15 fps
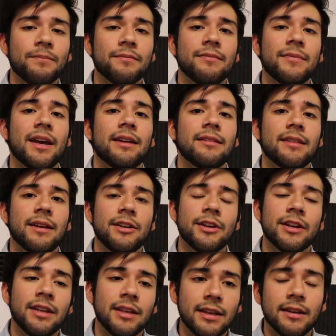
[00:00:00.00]
that
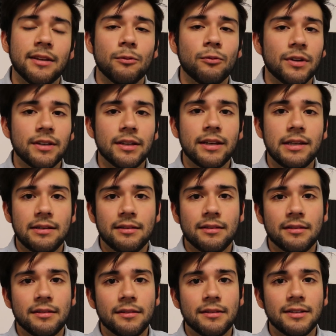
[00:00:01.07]
you're gonna get it one
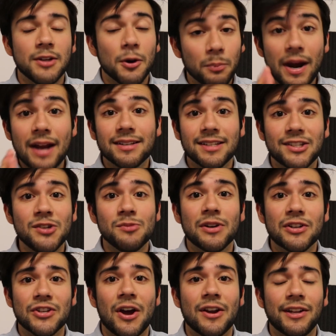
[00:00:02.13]
day. Don't practice too
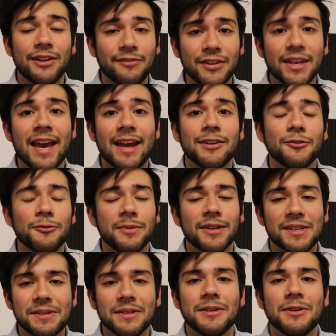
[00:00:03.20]
much on it if you can't do it,
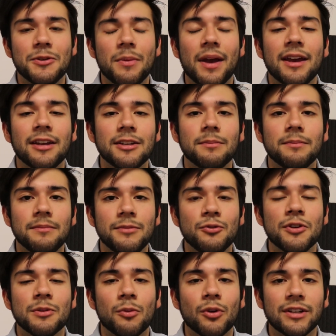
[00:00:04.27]
because you may end up
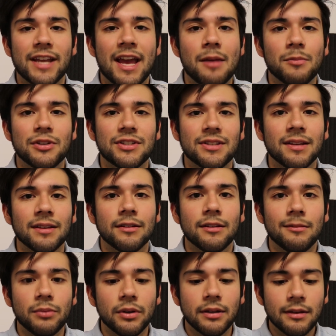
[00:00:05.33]
doing more damage than
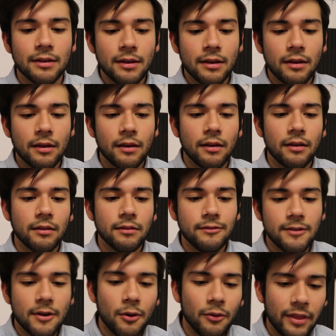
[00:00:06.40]
good, but
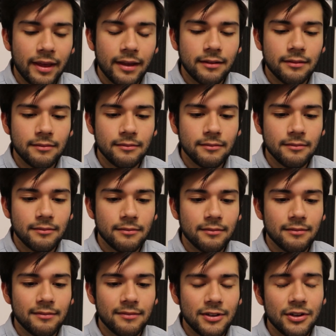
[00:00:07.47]
know that
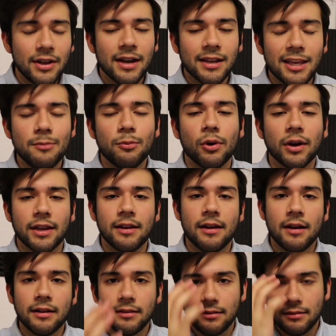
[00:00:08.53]
you gotta keep working
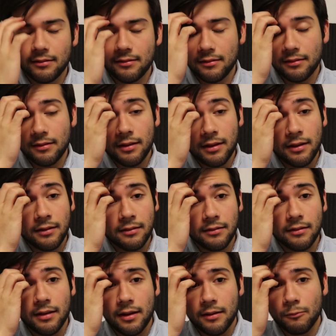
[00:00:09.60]
on it.
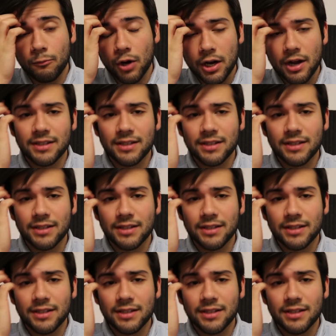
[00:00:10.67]
And work